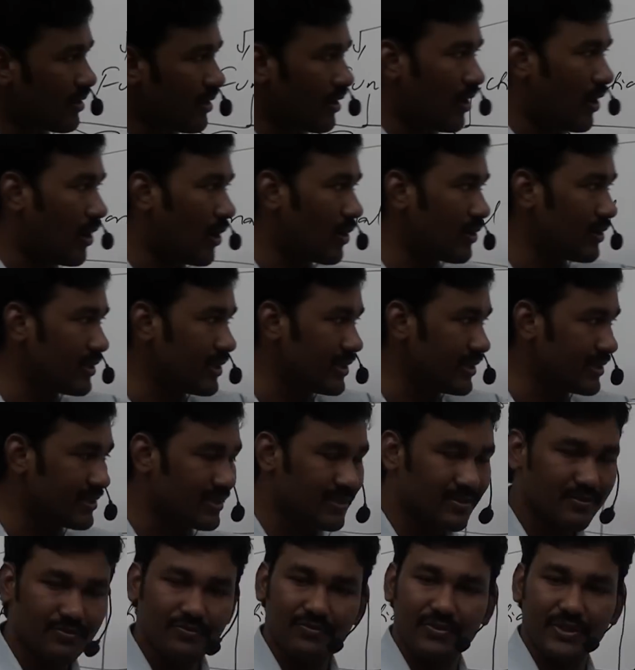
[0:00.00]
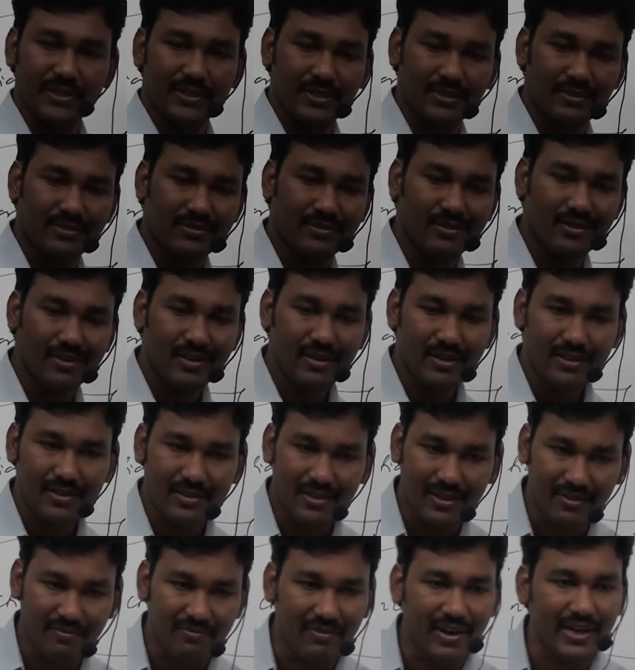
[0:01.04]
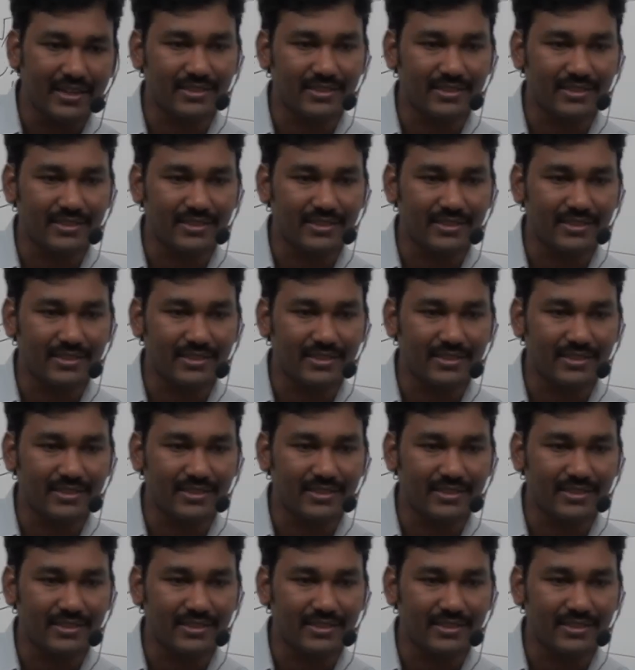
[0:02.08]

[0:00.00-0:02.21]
all these features, then why